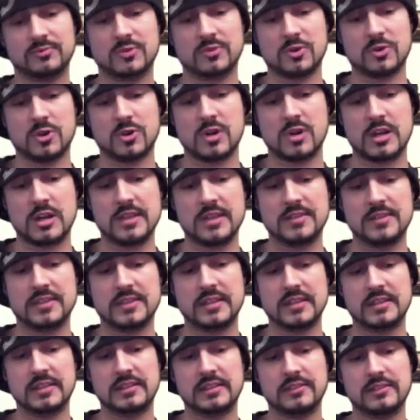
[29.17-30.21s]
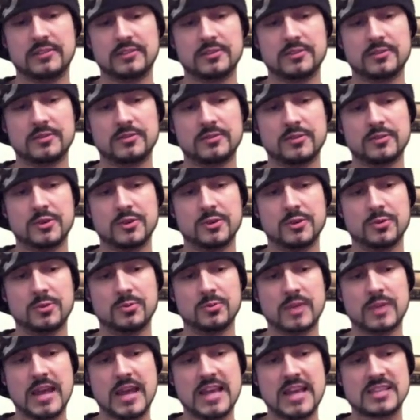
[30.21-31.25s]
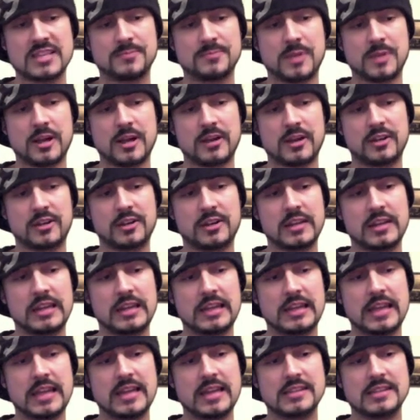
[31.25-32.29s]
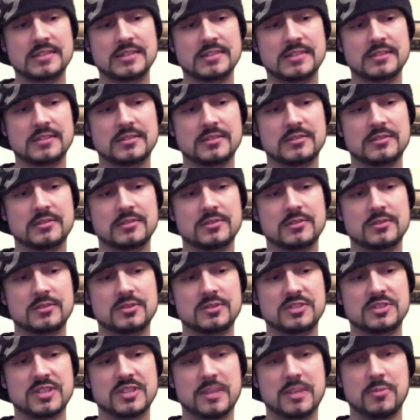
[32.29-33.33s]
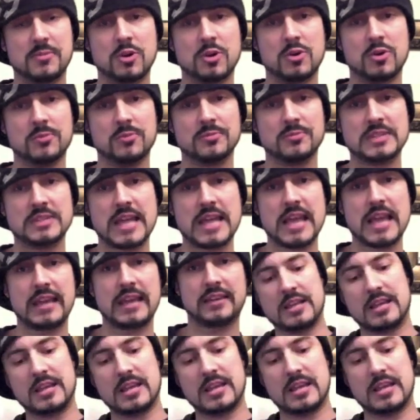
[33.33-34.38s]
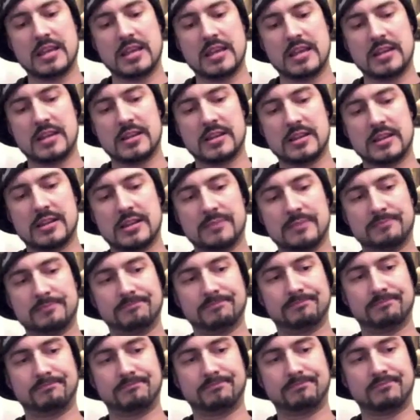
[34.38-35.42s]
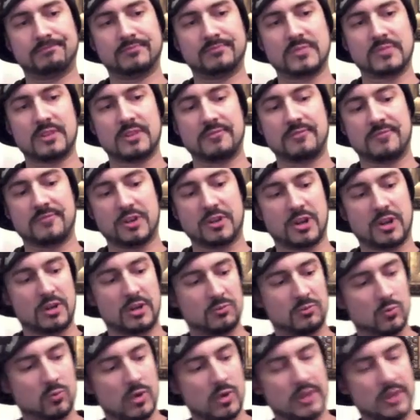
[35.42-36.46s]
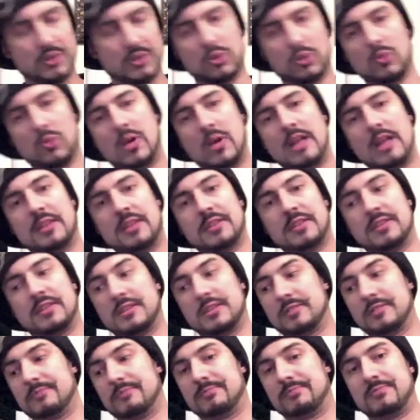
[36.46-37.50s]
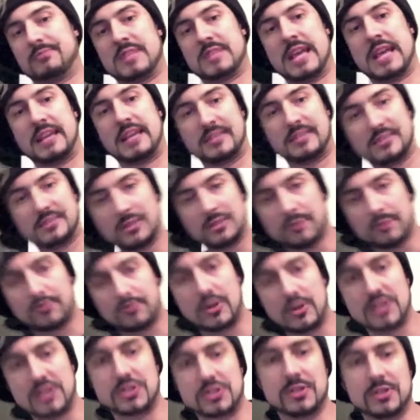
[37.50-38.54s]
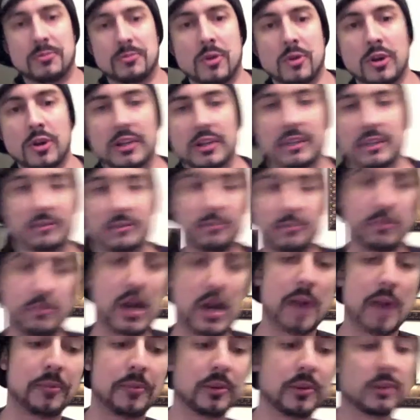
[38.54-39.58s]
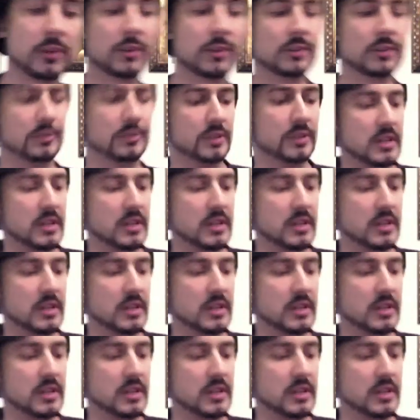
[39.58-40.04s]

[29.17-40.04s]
on the new Aspire Atlantis sub-ohm tank, and figured I'd want to do it while the tank's still fresh on the market and popular, and